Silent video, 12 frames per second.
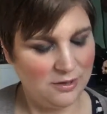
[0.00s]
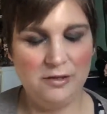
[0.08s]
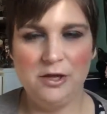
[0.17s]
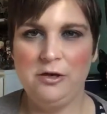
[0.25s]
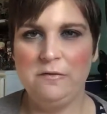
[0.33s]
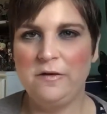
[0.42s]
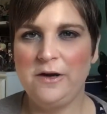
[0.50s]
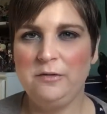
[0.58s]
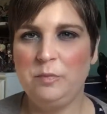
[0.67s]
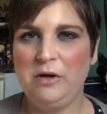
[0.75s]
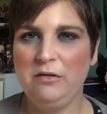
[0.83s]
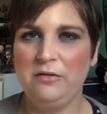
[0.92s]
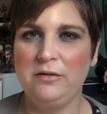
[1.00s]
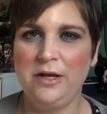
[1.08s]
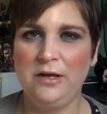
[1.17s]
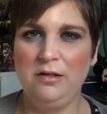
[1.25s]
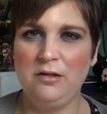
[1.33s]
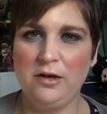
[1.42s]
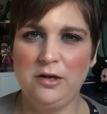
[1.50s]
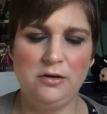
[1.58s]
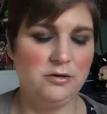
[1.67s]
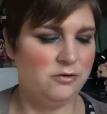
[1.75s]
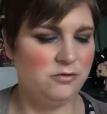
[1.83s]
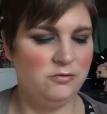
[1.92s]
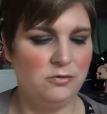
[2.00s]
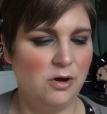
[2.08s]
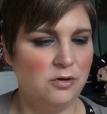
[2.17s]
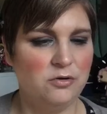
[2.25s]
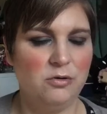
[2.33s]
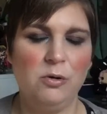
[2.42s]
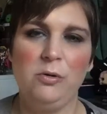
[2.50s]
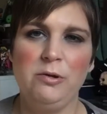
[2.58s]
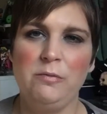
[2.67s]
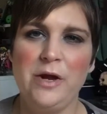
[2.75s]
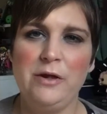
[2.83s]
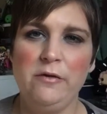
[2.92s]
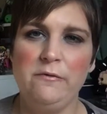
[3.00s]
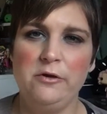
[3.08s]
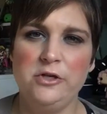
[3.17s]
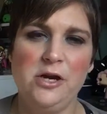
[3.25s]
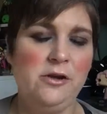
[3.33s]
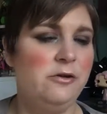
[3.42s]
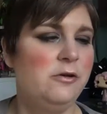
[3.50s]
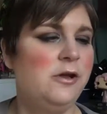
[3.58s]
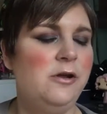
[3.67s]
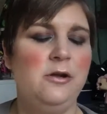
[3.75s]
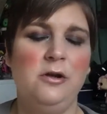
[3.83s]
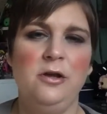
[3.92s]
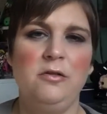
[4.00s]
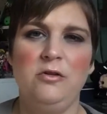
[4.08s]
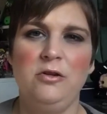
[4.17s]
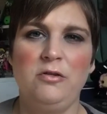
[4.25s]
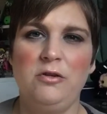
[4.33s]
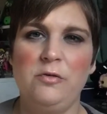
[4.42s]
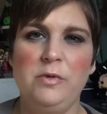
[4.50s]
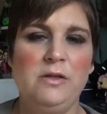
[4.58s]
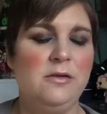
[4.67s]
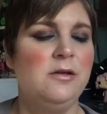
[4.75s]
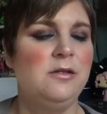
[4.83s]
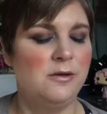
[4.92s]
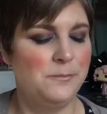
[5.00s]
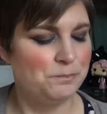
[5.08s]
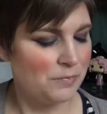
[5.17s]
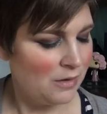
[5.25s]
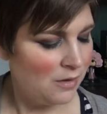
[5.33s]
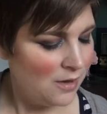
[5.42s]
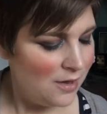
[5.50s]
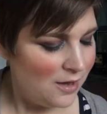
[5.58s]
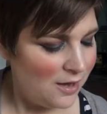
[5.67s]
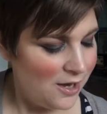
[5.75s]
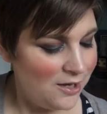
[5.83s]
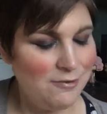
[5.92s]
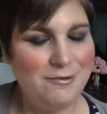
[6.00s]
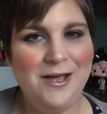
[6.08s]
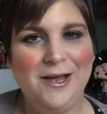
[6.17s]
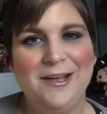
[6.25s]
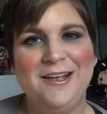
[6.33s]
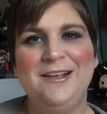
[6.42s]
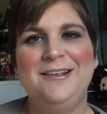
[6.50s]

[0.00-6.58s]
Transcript: and then you find a puzzle that's like totally reminds you of your childhood and it's just so amazing. So anyway,